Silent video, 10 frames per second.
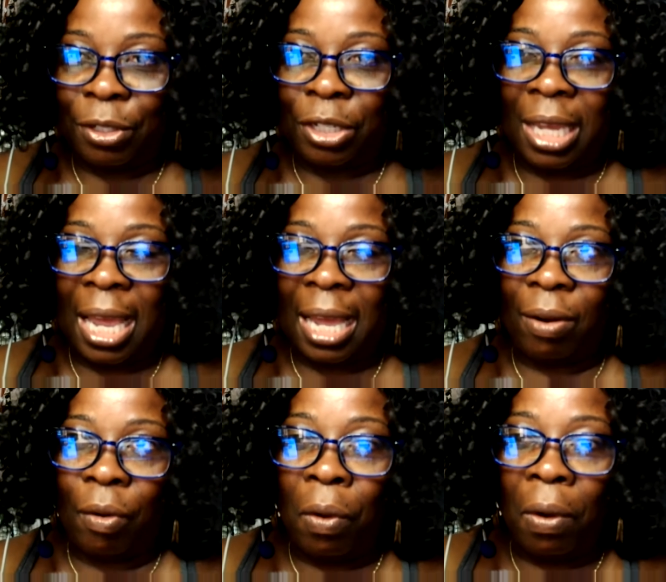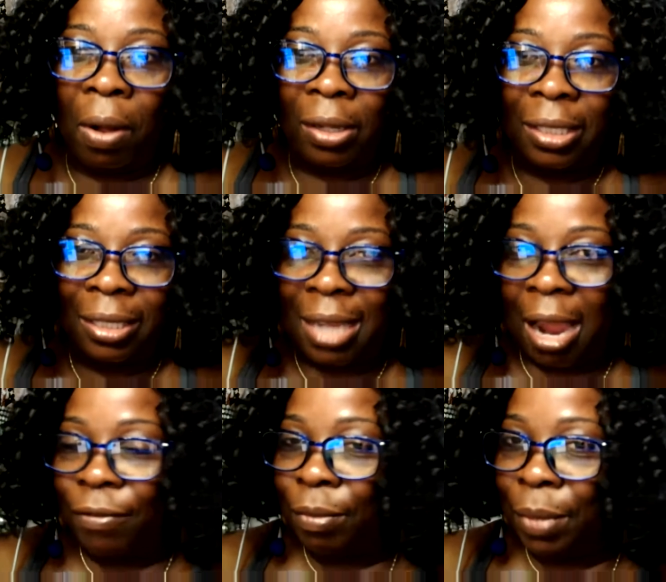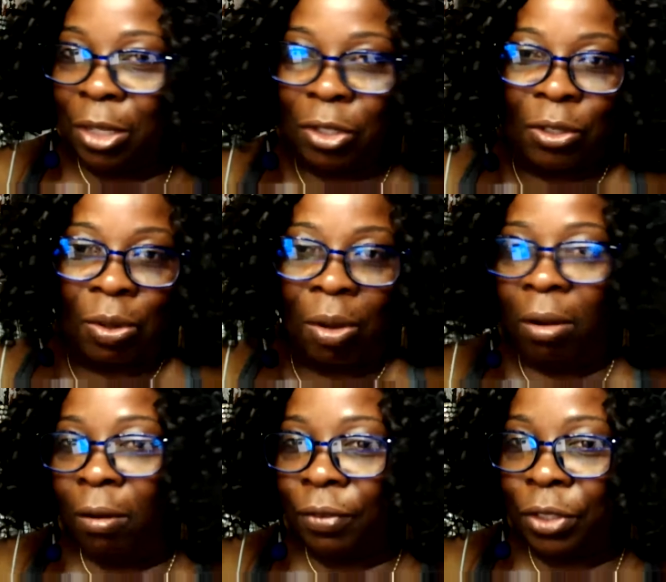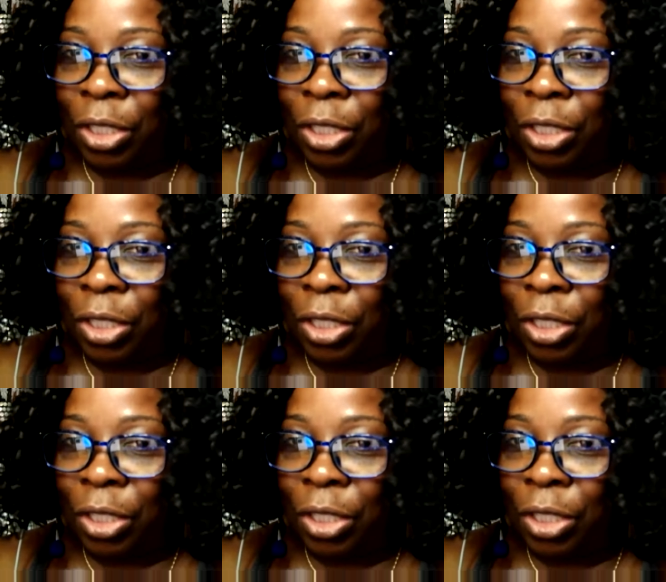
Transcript: she had all these affirmations all over.